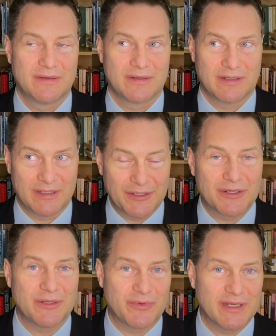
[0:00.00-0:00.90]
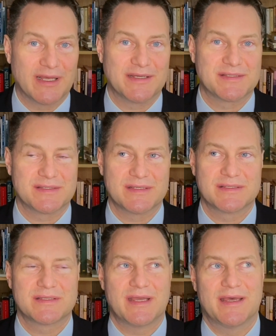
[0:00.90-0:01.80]
clearly realizes
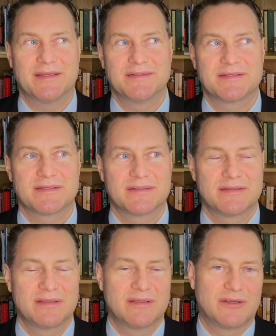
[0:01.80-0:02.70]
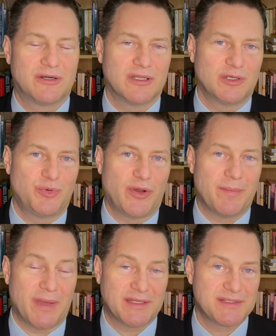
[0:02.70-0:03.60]
this, and her little boy,
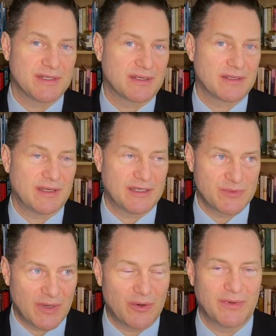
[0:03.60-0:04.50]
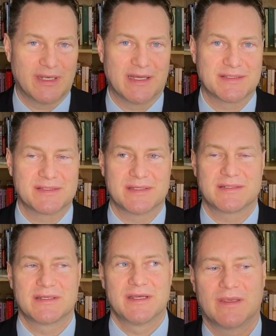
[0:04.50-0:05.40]
Mansik, as well realizes it.
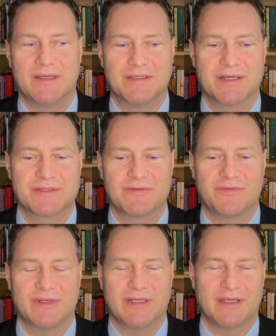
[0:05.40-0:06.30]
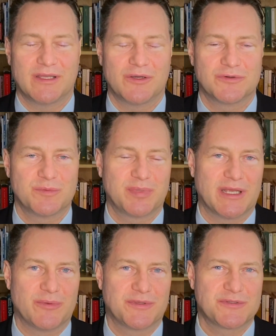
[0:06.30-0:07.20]
He doesn't feel he can go to play
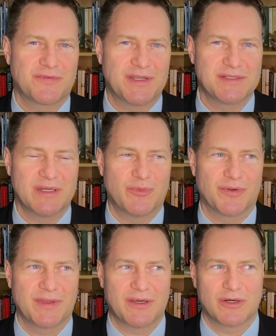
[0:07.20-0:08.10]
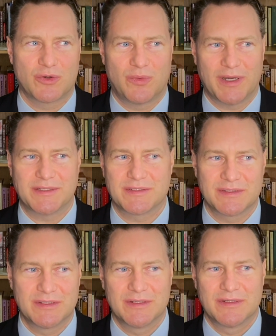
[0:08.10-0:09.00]
with his friends anymore. They are quite
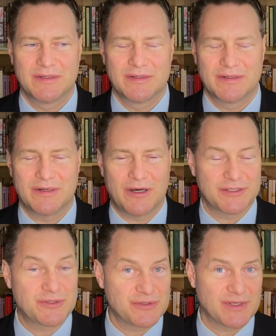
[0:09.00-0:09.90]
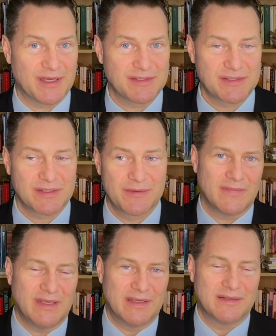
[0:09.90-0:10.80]
ostracized
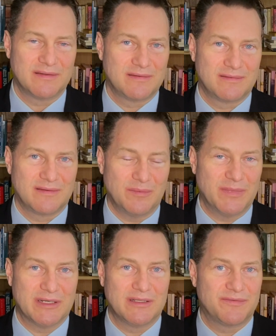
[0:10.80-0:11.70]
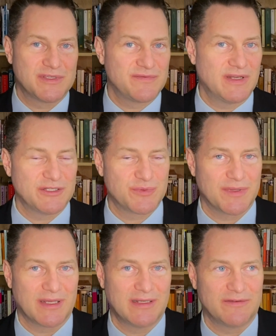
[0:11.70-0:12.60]
in the middle of this village where
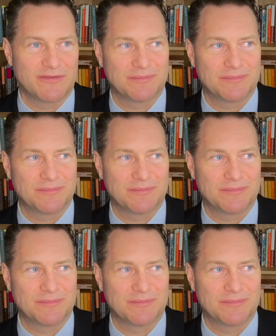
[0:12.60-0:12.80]
they live.